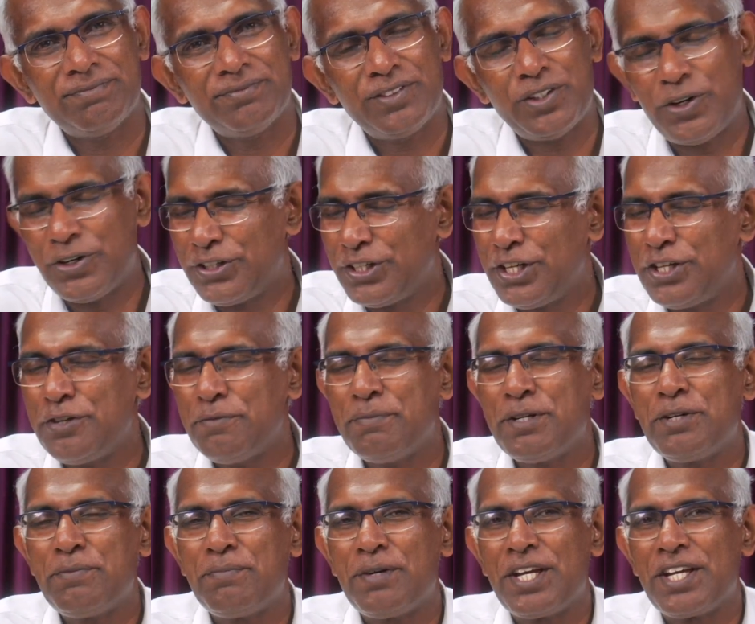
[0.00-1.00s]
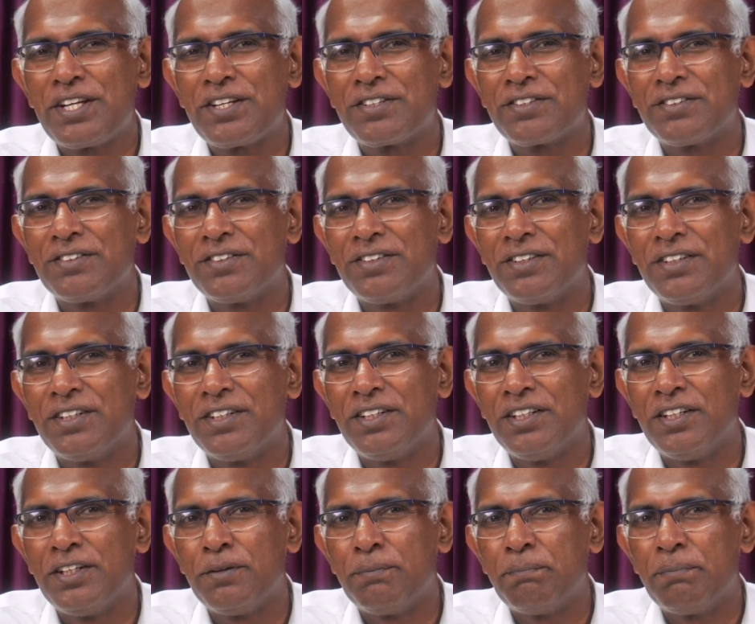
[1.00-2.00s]
not a human being,
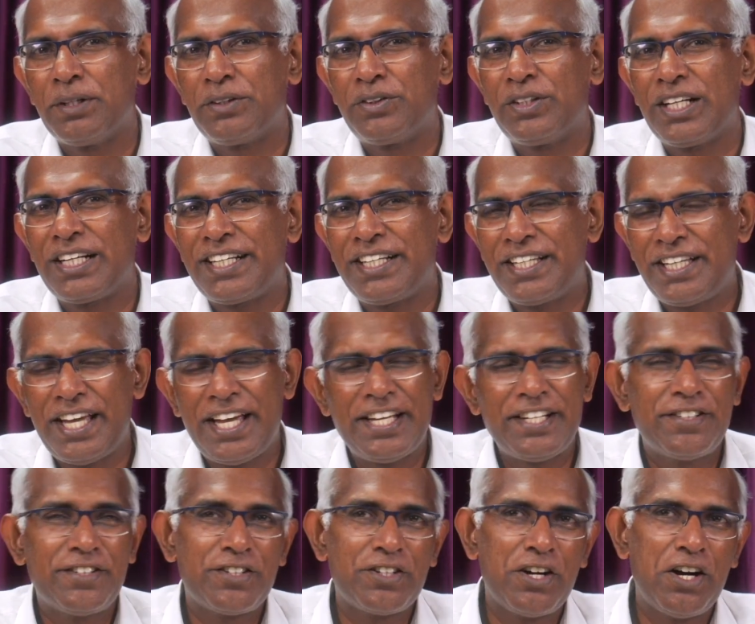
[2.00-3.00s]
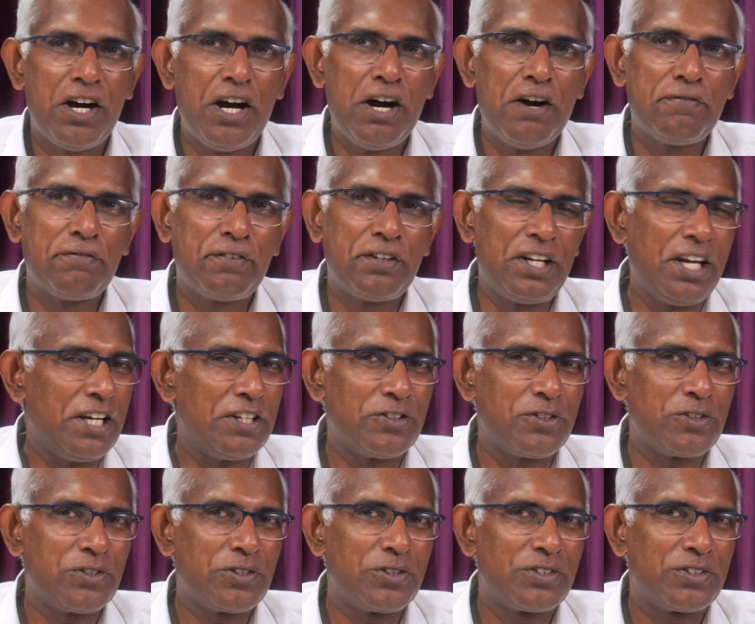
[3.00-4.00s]
but the King of
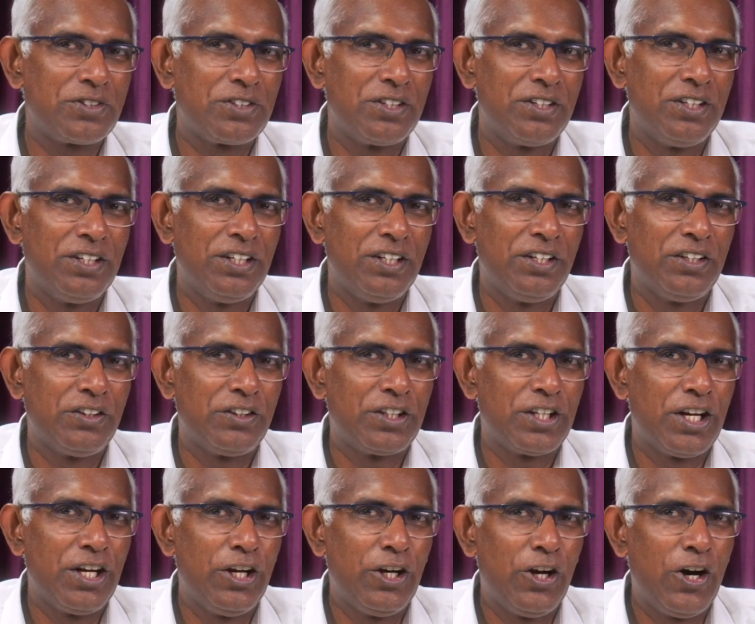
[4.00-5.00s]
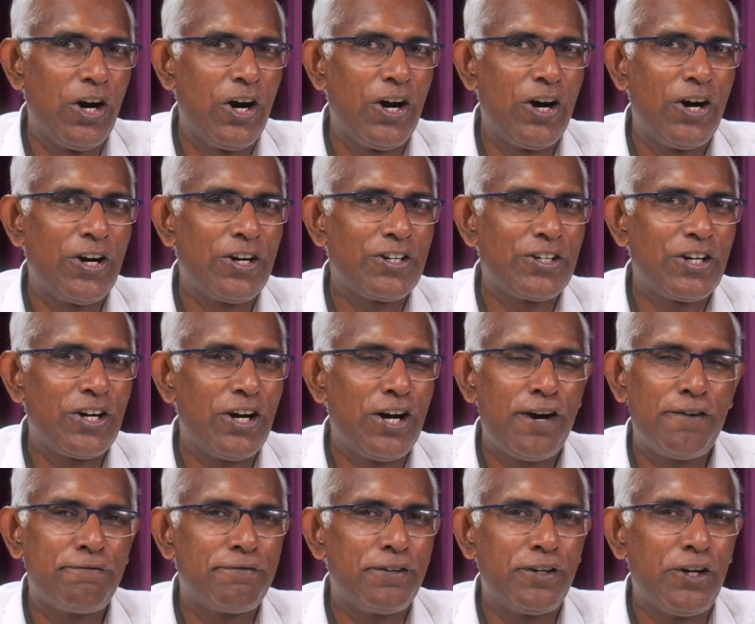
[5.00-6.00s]
kings the Lord
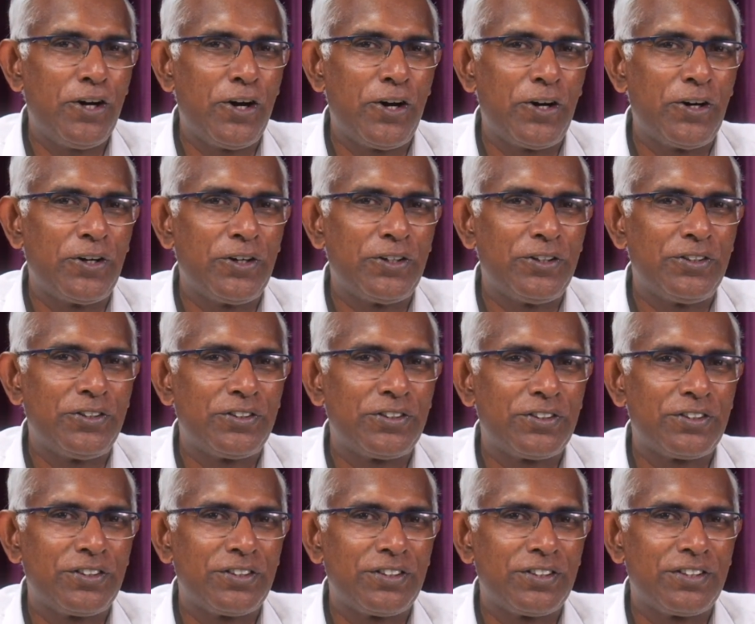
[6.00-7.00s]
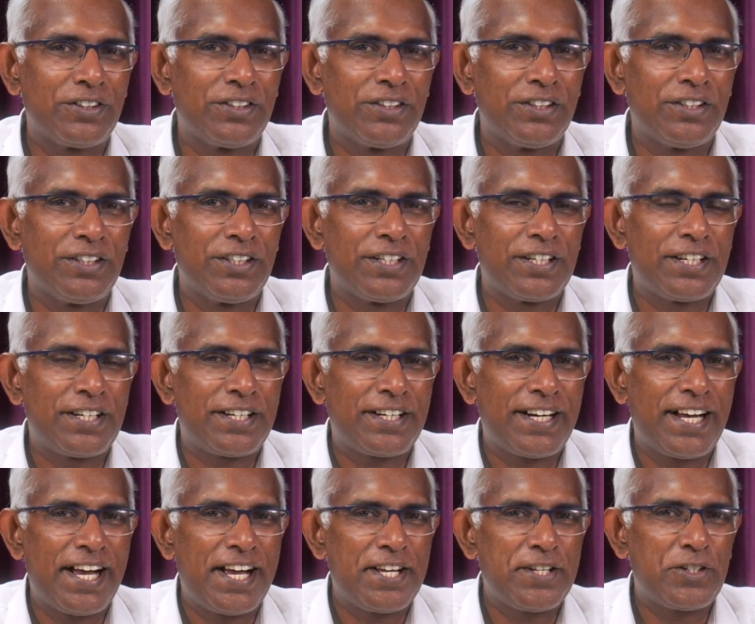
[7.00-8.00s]
of Lords.
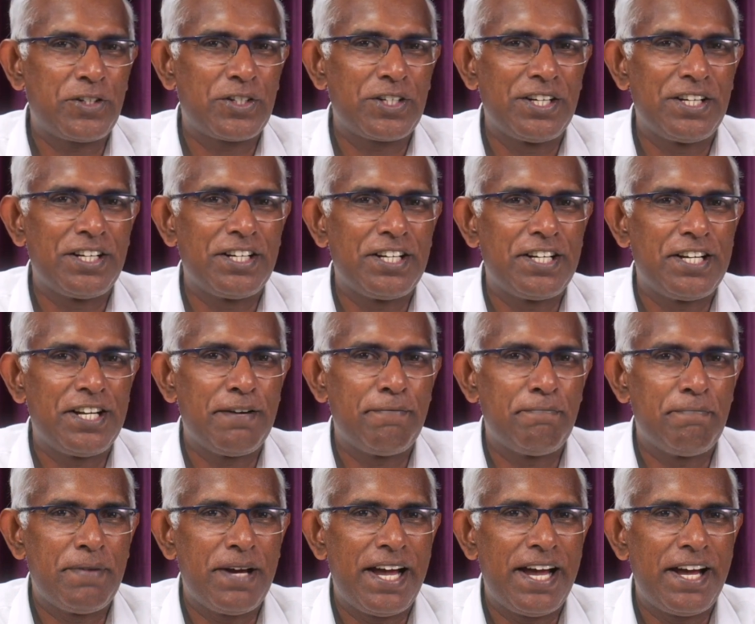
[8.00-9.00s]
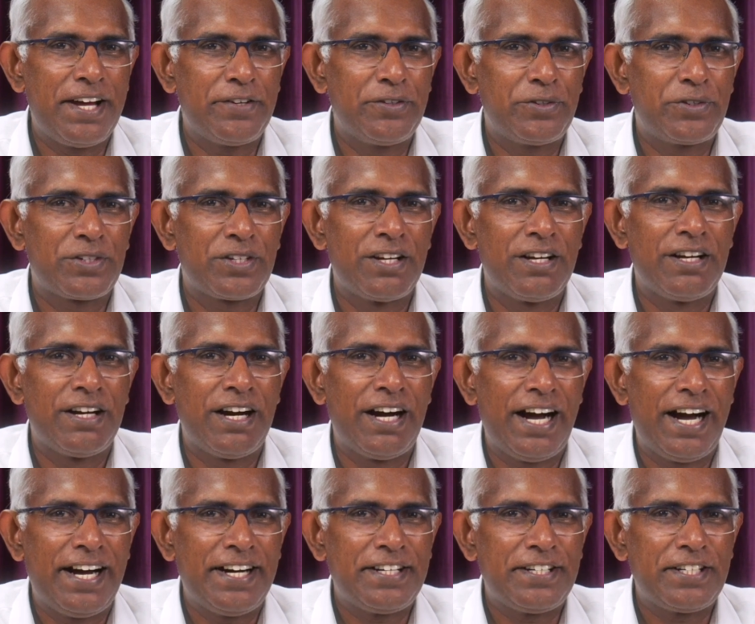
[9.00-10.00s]
Christ demands
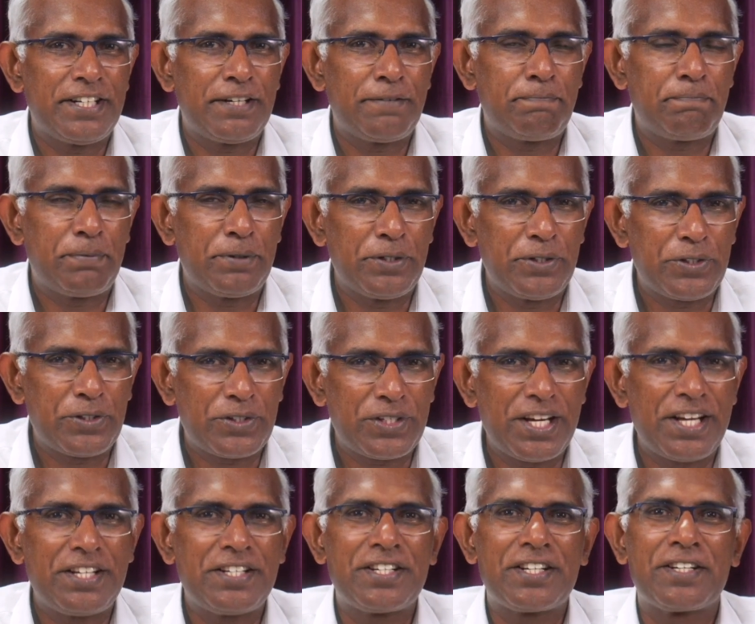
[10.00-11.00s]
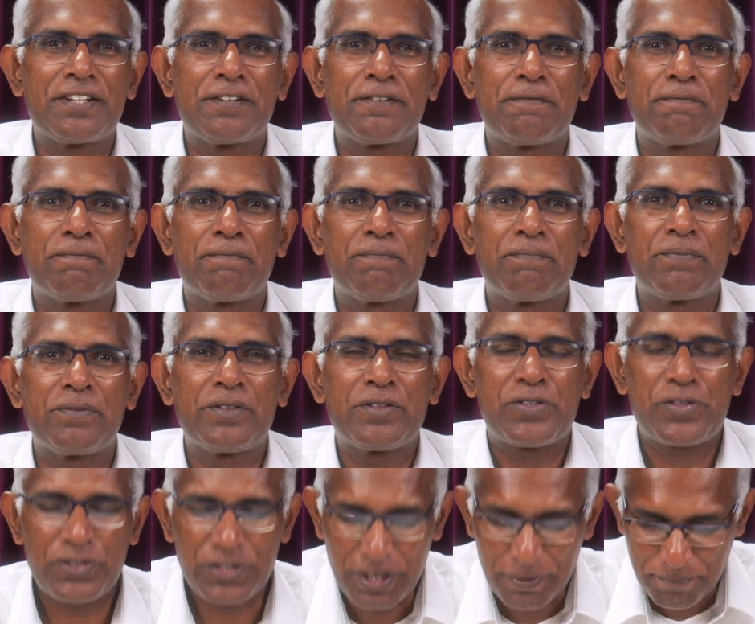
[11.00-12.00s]
100%
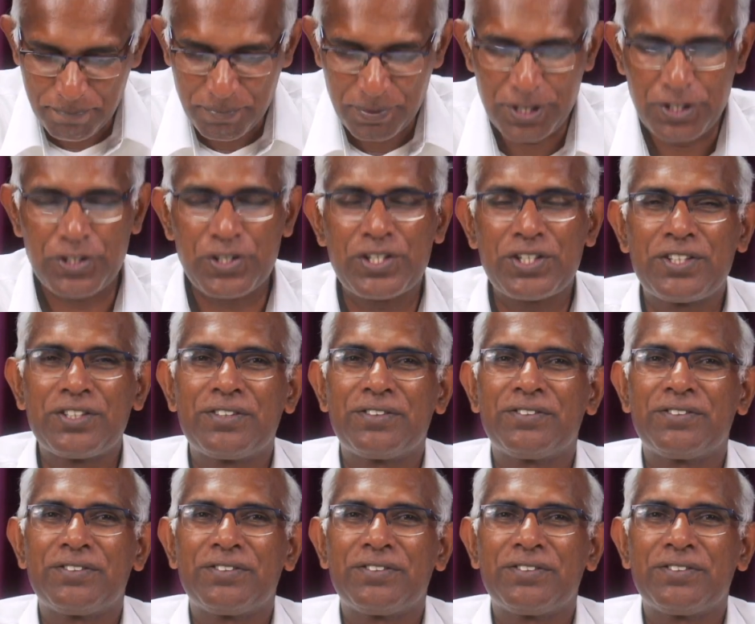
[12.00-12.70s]
submission.